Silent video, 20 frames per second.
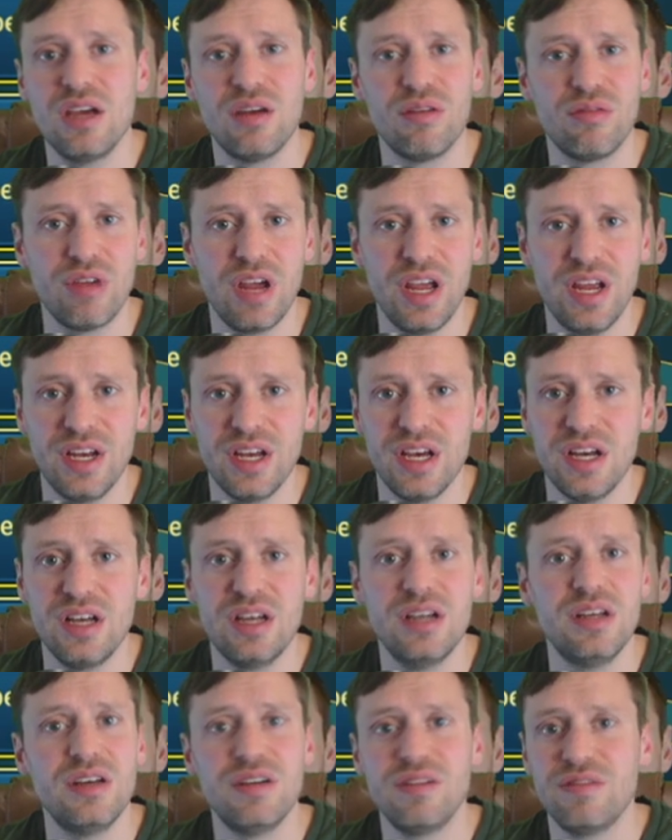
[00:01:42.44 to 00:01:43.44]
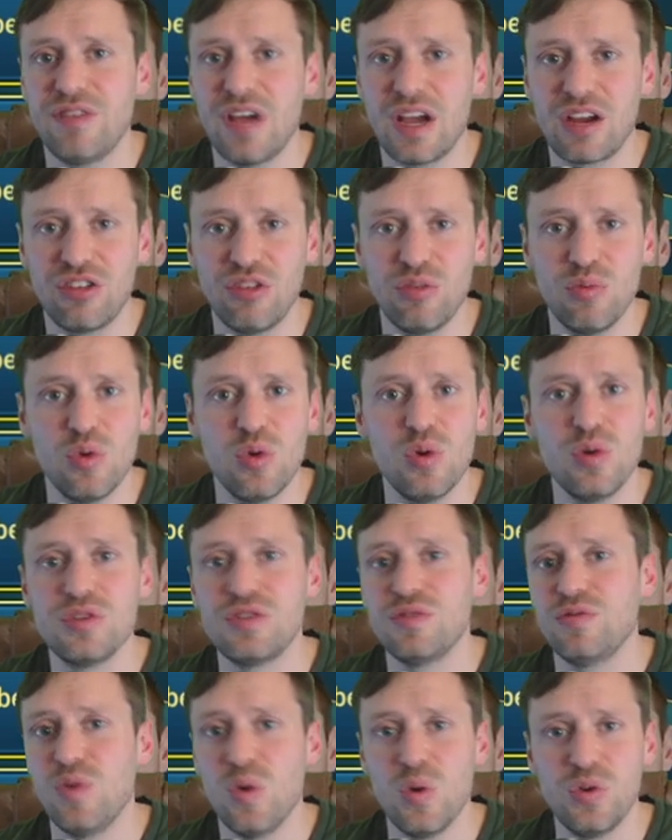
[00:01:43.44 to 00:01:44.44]
arena, faction wars,
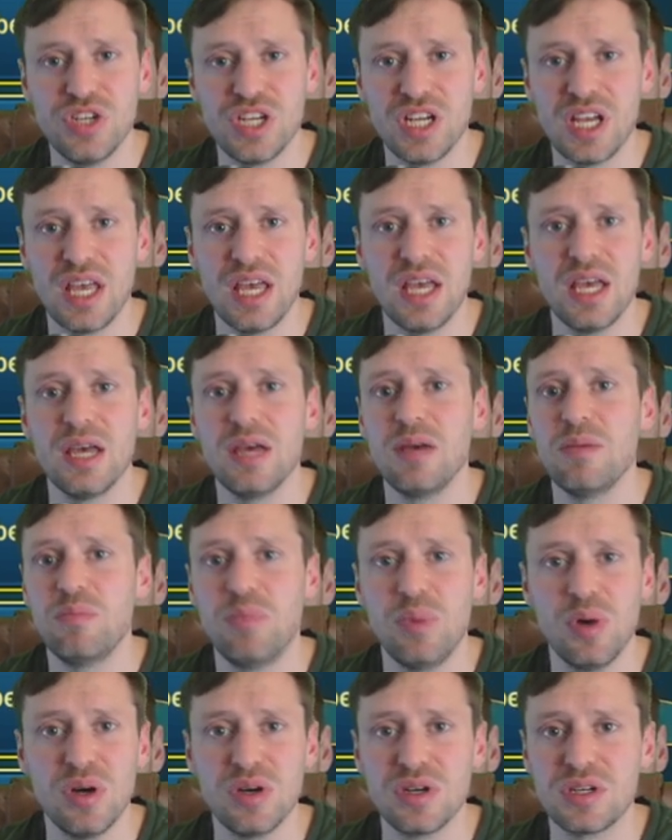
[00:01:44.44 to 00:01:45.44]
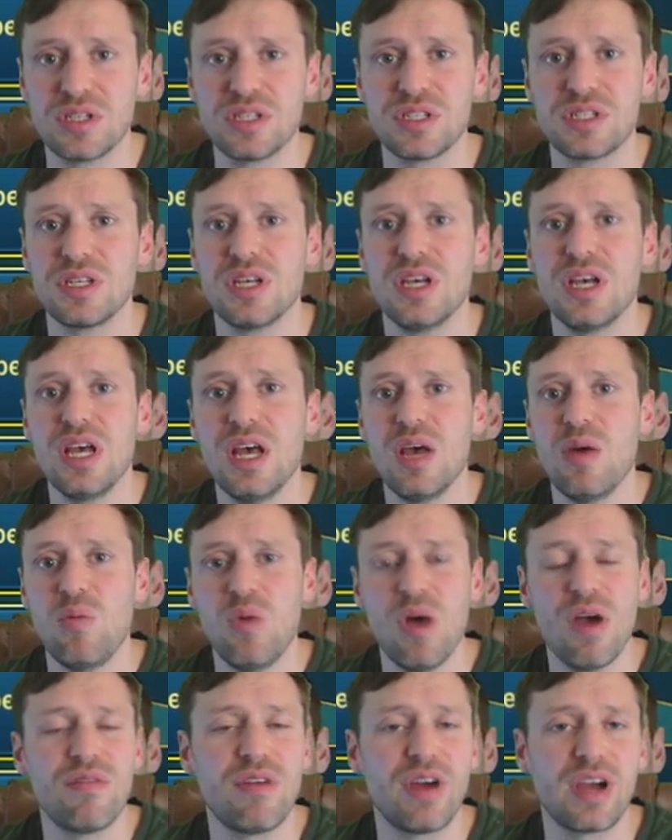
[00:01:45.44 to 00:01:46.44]
forging gear, books,
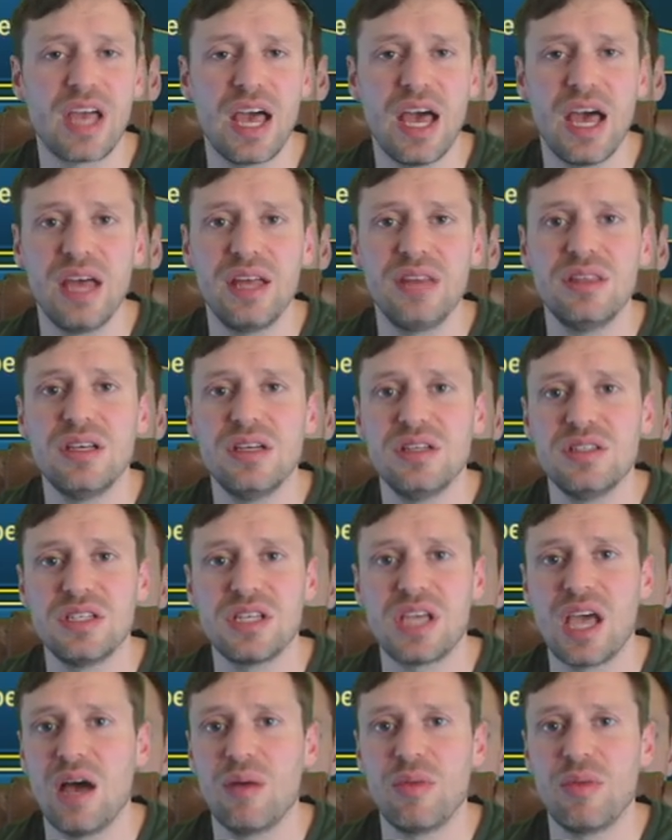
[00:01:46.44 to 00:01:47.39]
whatever I can to get up